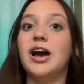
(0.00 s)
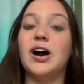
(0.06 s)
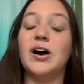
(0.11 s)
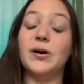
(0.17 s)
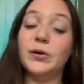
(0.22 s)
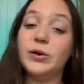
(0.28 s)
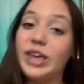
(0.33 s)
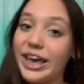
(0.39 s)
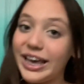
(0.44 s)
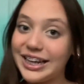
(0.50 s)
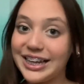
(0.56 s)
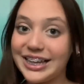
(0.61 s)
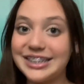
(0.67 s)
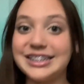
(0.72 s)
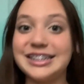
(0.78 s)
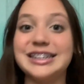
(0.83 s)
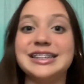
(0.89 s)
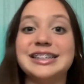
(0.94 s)
Okay,
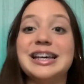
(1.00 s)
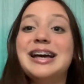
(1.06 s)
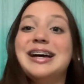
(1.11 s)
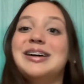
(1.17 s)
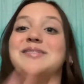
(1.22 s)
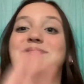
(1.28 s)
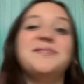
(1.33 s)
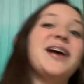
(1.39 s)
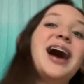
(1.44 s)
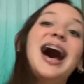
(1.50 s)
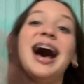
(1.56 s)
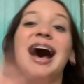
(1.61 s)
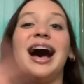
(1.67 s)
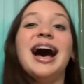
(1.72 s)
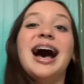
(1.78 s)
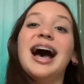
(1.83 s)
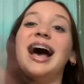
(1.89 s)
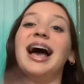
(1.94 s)
Daisies,
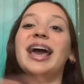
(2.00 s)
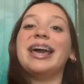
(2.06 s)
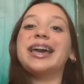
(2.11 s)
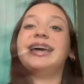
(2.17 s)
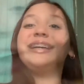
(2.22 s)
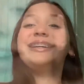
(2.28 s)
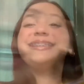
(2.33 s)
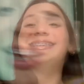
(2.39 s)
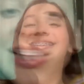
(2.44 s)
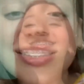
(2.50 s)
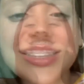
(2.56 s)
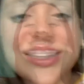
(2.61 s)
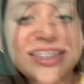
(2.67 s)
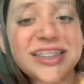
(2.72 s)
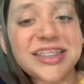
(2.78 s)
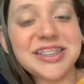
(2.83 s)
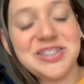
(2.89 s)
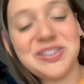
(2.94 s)
bye! Hey,
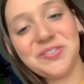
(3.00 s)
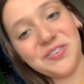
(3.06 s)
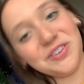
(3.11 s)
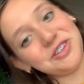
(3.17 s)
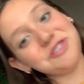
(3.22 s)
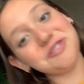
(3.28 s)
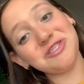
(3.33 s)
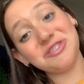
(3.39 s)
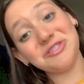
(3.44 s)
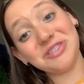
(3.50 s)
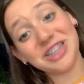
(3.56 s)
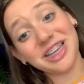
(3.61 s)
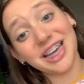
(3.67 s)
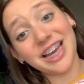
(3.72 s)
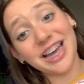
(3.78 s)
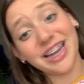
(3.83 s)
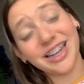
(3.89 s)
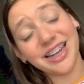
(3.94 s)
Daisies, it's Future
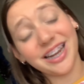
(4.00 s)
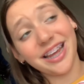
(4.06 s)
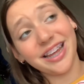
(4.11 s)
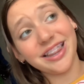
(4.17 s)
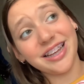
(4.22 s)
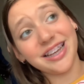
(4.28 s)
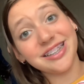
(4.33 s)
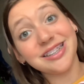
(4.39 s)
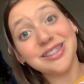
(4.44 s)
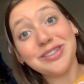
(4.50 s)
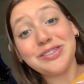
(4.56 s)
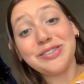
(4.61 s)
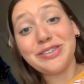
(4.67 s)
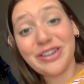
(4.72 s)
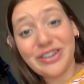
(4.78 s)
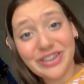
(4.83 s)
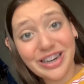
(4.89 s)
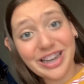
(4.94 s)
Julia editing this.
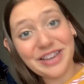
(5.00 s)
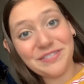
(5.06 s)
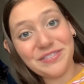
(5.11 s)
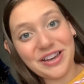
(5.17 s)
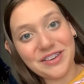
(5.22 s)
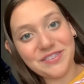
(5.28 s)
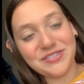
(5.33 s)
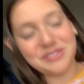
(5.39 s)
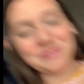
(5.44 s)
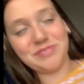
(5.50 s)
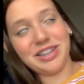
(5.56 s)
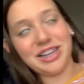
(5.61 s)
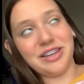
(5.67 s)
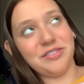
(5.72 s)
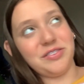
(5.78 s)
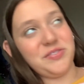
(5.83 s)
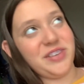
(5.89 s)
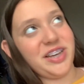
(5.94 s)
Sorry if I was
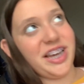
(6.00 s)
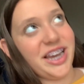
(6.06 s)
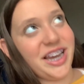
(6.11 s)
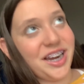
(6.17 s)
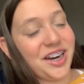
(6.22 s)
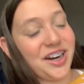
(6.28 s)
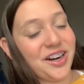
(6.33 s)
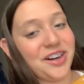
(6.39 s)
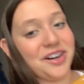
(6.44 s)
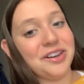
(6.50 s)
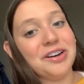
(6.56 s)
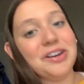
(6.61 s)
playing with my hair